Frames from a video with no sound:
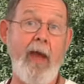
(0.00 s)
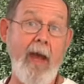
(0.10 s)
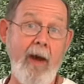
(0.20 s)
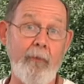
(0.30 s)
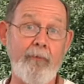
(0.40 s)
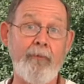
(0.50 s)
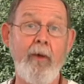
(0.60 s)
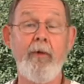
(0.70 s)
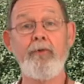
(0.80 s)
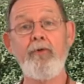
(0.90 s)
house,
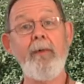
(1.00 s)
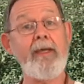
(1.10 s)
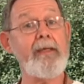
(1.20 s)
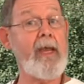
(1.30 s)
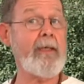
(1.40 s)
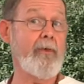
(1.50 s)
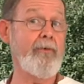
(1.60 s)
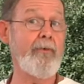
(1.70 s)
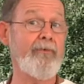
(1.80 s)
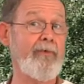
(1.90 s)
you may gain a
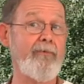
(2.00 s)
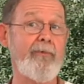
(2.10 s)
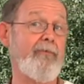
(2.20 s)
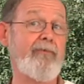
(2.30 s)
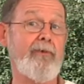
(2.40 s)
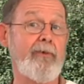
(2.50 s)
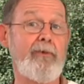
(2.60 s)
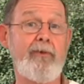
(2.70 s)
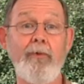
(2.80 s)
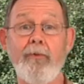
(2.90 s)
new sense of
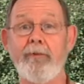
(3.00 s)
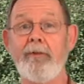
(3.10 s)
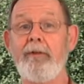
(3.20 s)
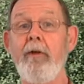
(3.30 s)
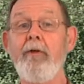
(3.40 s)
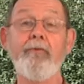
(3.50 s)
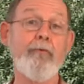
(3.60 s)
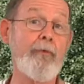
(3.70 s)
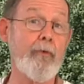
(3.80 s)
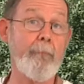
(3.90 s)
security
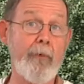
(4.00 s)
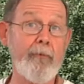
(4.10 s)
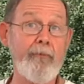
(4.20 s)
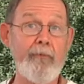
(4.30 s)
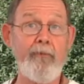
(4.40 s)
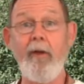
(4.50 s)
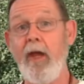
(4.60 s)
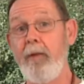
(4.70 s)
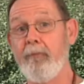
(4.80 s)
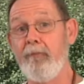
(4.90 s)
through your personal
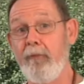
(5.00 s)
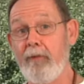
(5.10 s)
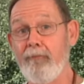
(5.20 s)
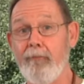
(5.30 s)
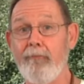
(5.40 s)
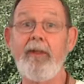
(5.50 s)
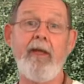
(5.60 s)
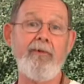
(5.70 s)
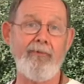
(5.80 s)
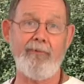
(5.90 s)
and professional
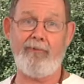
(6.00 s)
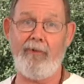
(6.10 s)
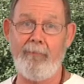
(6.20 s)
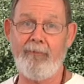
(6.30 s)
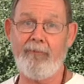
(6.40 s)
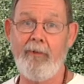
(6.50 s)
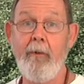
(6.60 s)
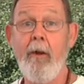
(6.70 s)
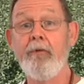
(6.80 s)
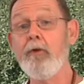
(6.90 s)
relationships.
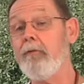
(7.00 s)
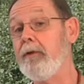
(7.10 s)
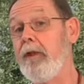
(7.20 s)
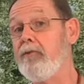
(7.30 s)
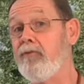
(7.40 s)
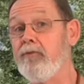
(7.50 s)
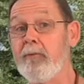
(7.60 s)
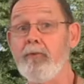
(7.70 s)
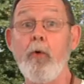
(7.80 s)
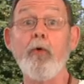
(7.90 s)
Your
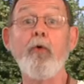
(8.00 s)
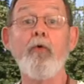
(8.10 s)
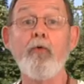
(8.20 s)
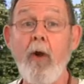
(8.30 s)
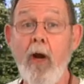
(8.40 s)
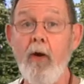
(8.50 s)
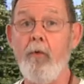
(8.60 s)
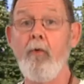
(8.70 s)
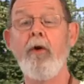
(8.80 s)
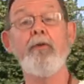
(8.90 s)
relationships will
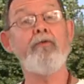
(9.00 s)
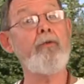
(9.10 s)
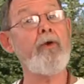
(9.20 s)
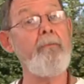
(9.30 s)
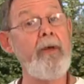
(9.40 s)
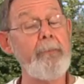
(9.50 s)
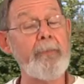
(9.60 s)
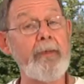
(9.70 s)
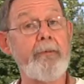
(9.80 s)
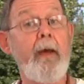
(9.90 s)
grow through
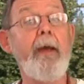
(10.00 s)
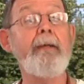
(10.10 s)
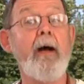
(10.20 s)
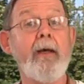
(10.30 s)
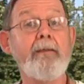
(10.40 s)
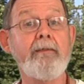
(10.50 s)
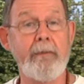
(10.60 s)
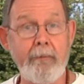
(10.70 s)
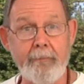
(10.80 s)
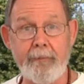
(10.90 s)
commitment and
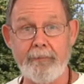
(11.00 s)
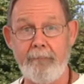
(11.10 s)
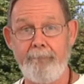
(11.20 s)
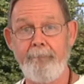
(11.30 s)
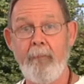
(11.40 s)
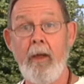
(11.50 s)
idealism.